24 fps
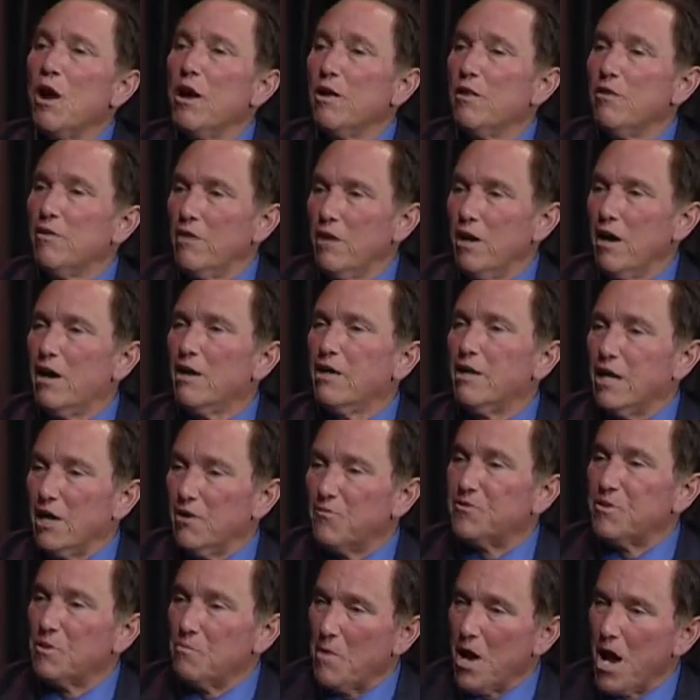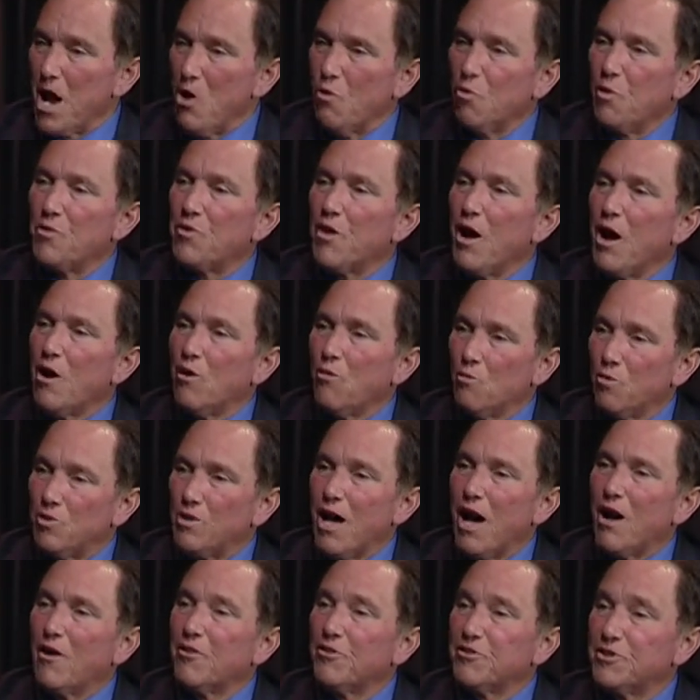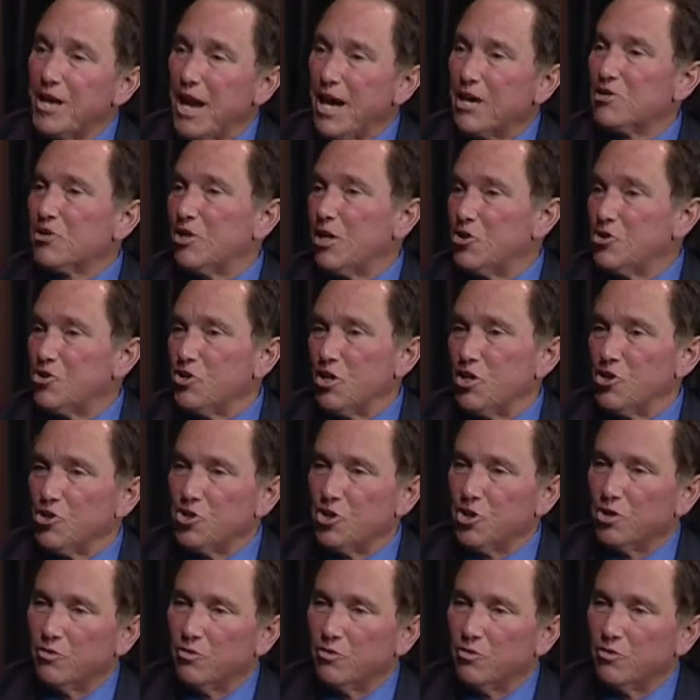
five hundred twenty thousand amount without without a taxation issue. Yeah,